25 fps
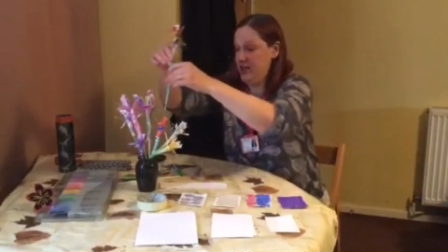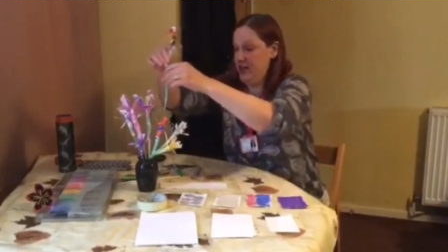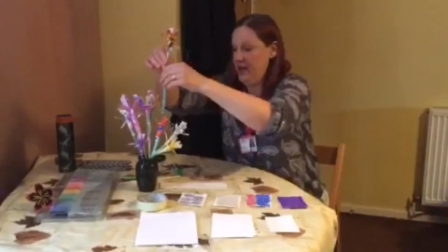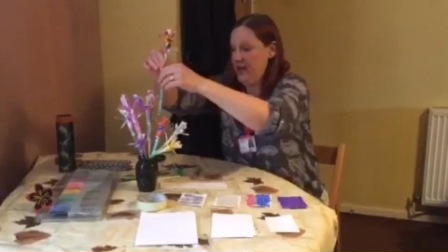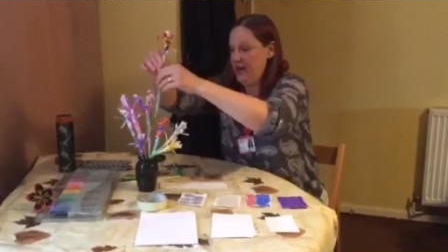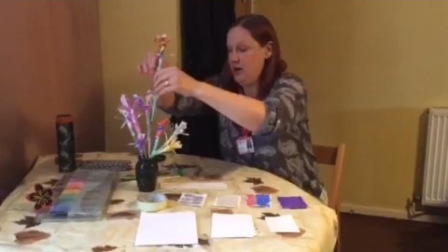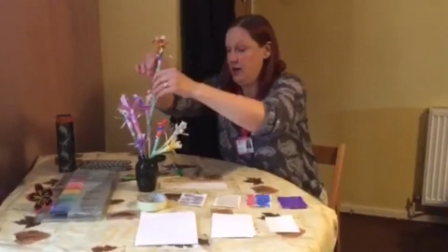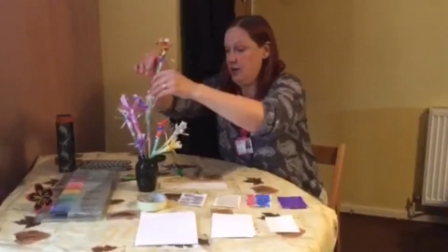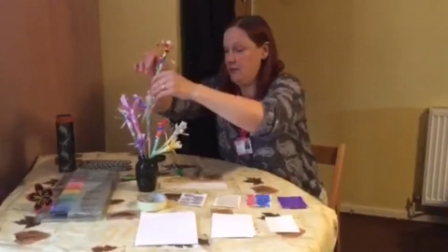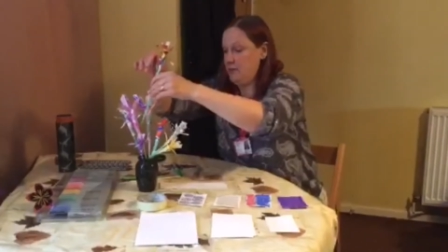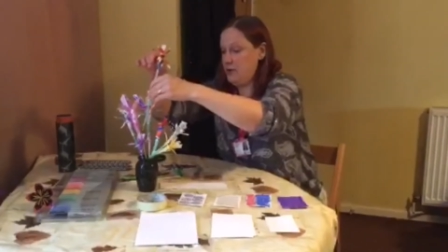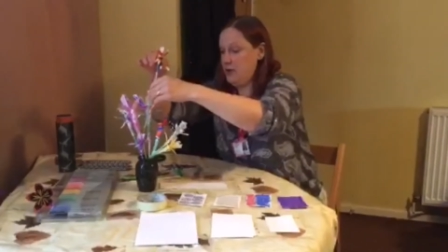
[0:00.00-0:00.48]

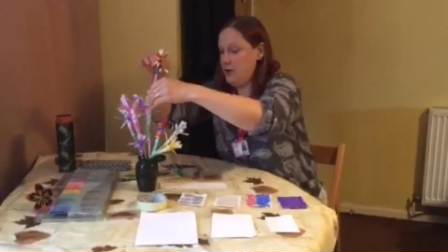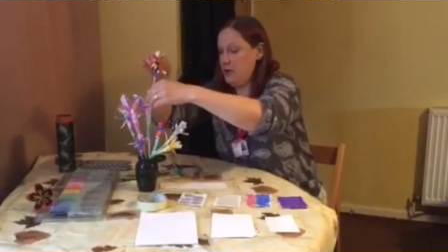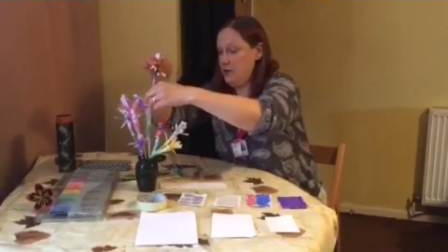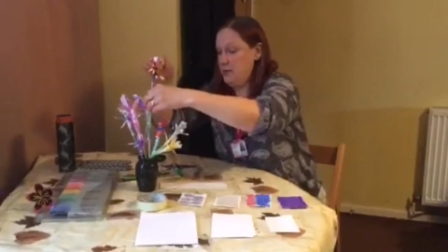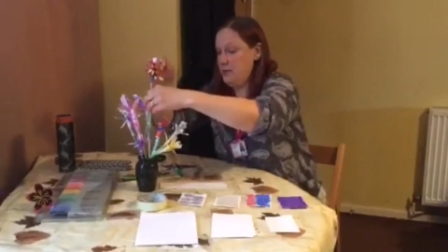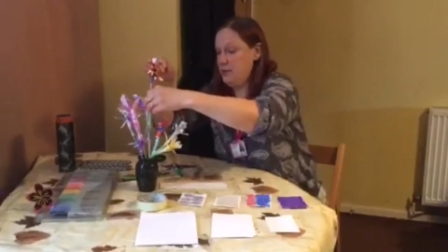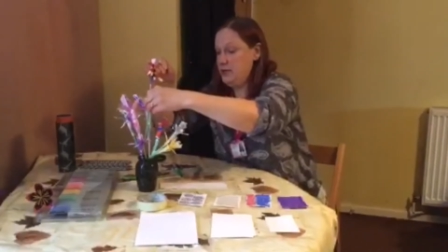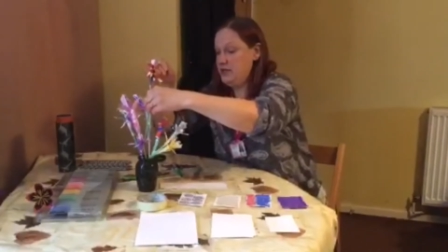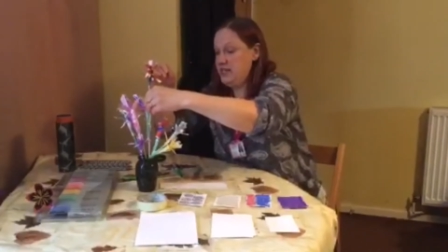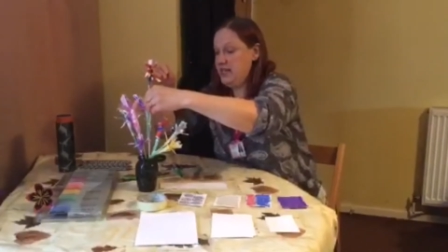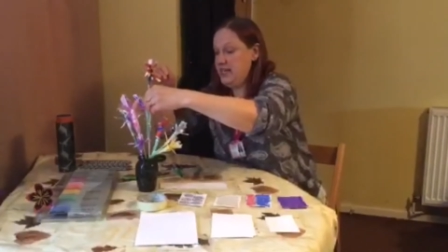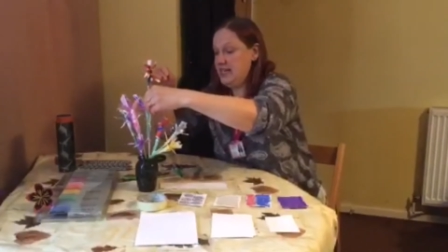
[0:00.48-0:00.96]
And I'm going to
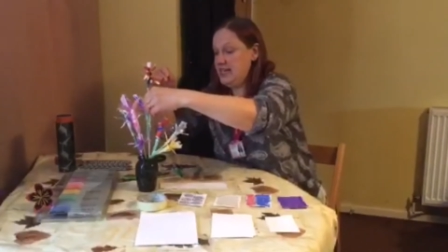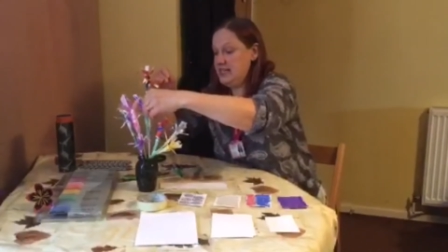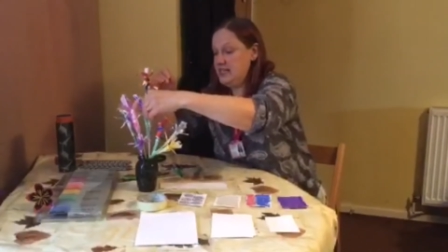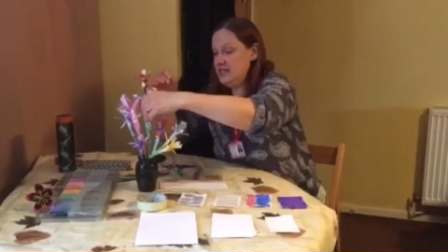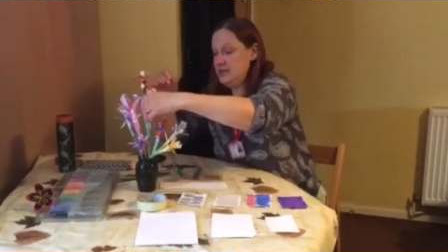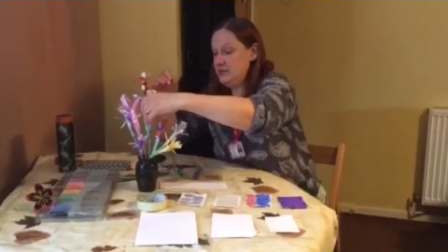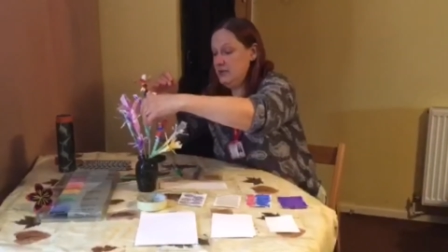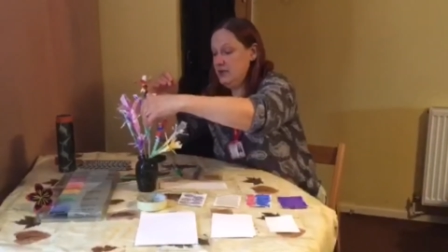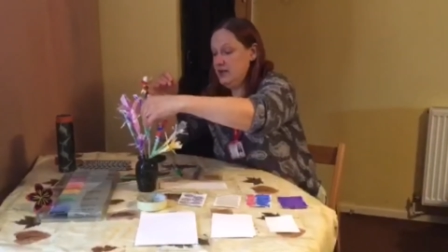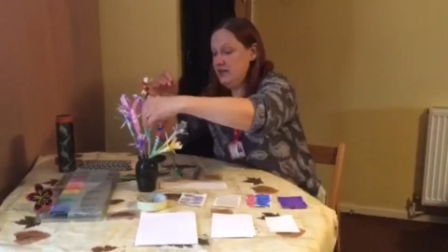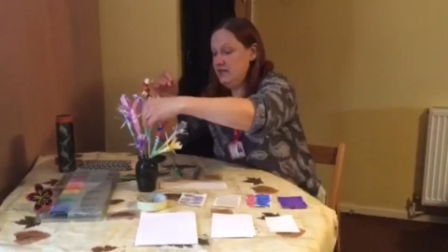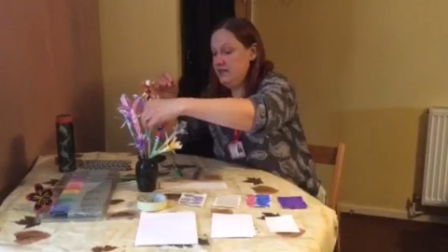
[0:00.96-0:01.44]
put it
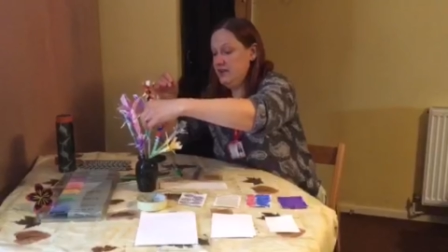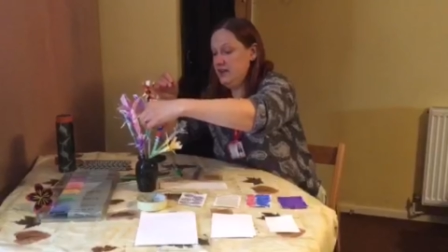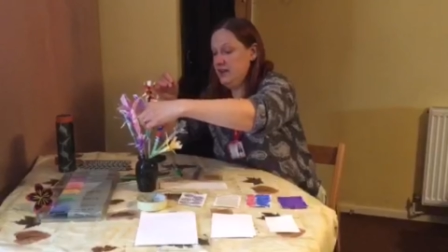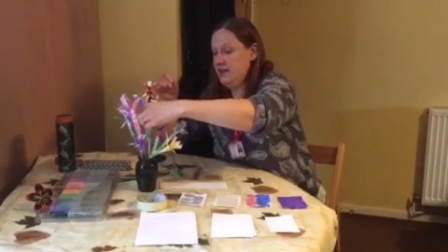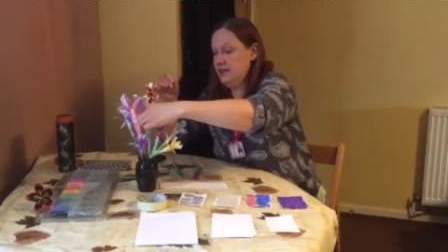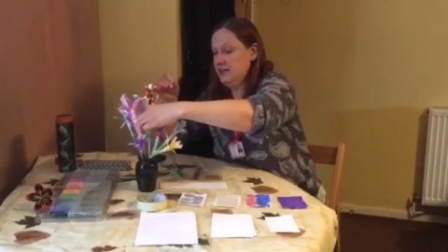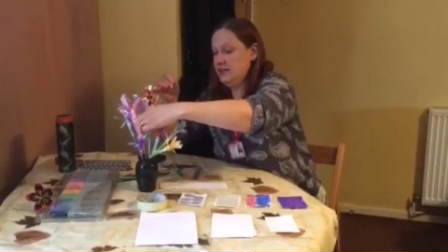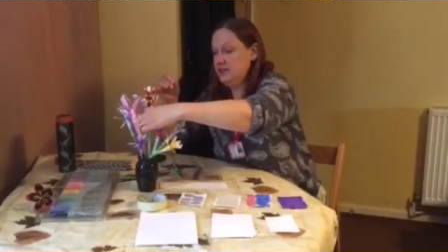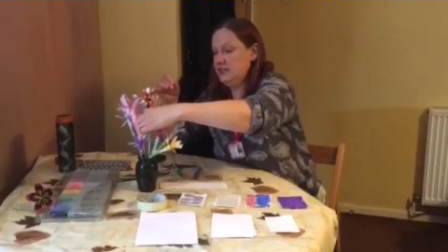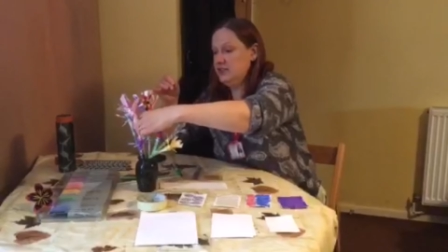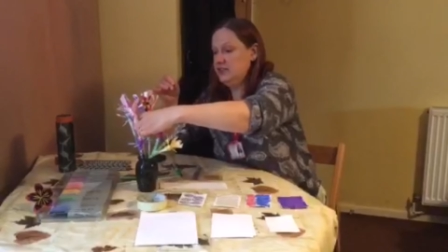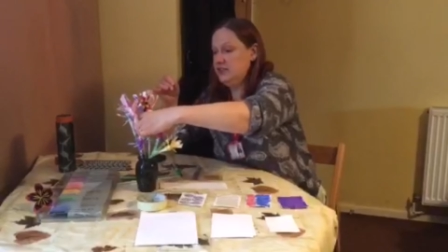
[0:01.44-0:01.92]
into my
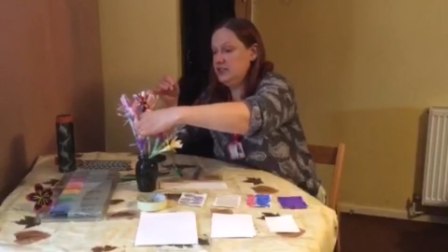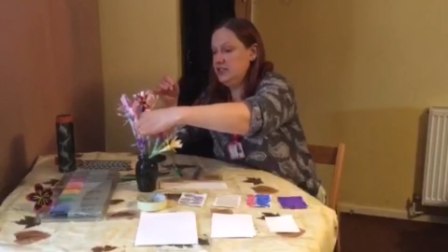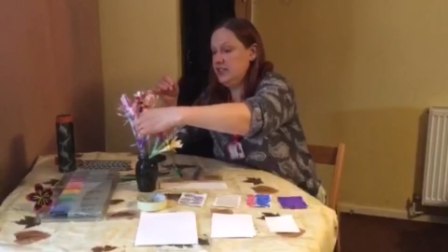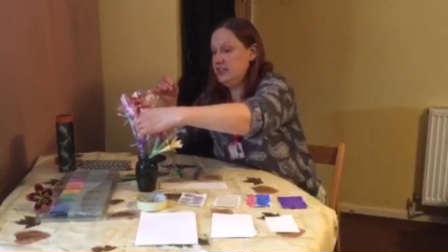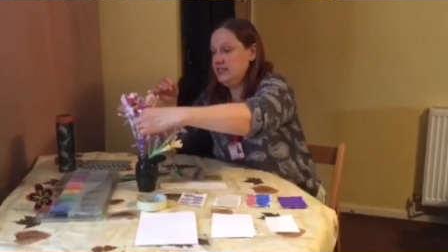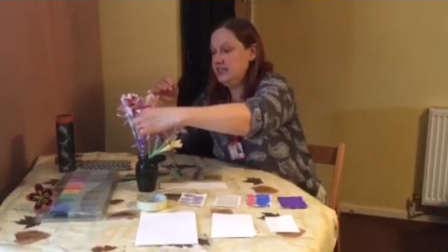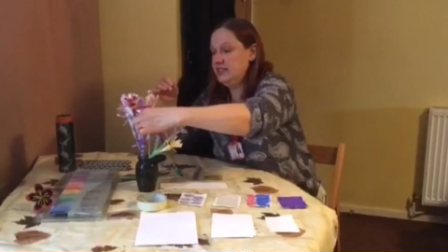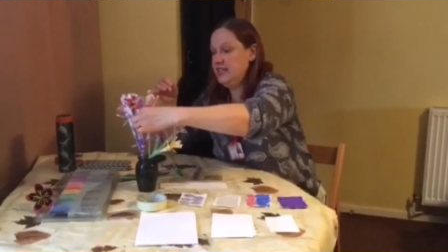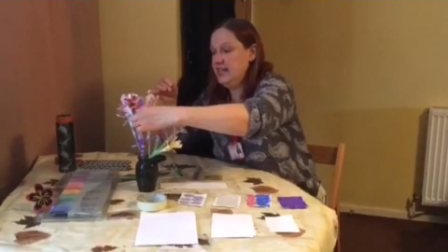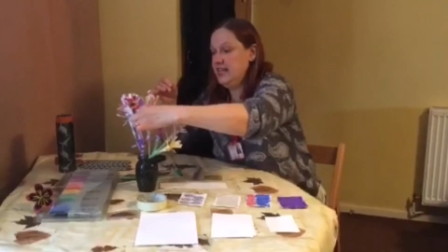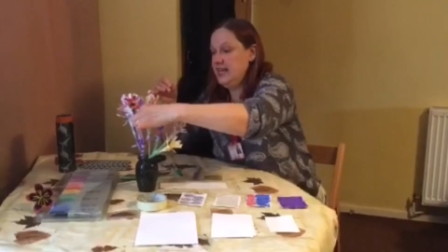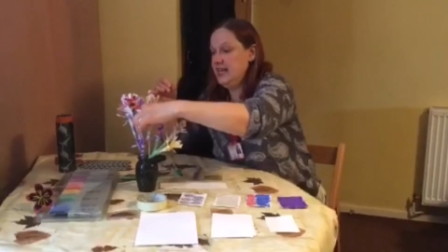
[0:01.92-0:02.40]
vase
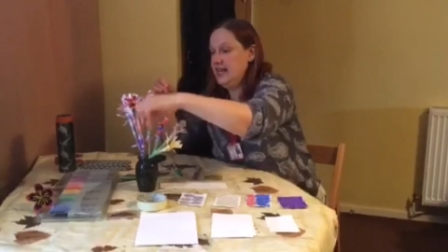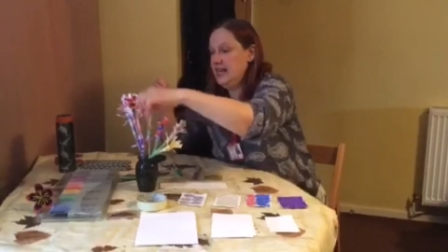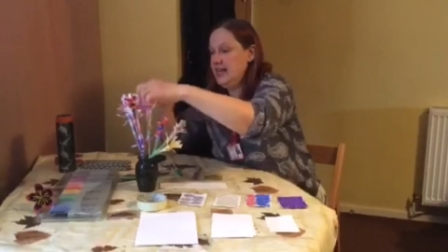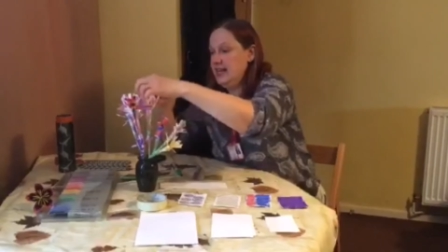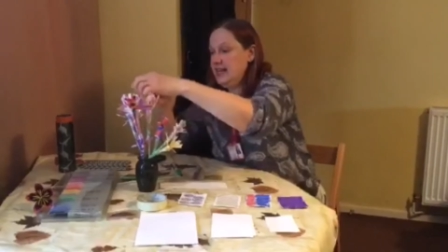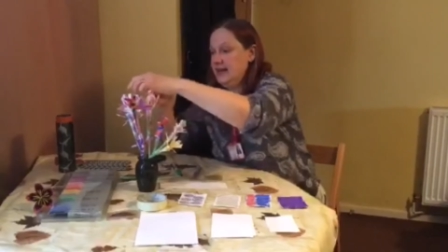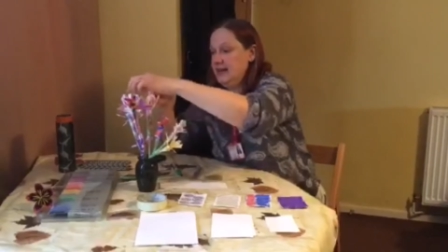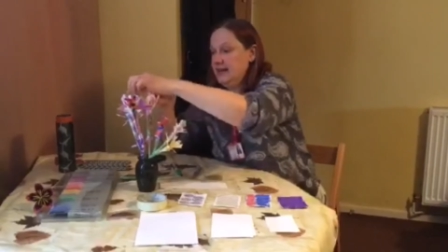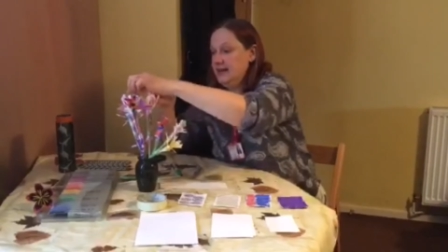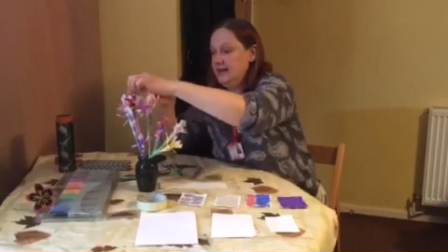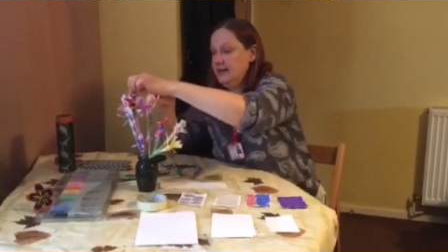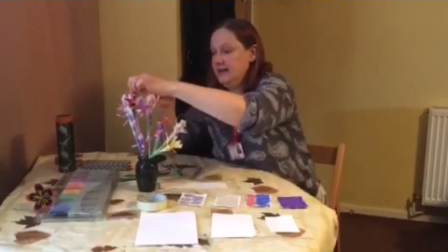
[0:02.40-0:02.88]
just here.